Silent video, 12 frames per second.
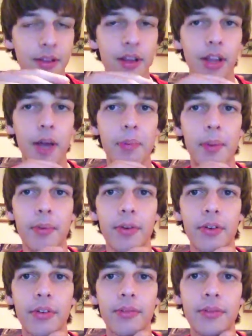a lot of
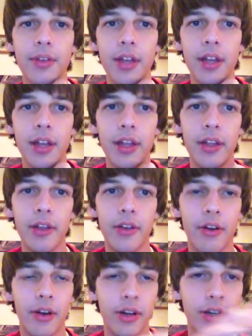people
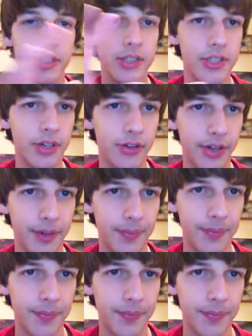are considering.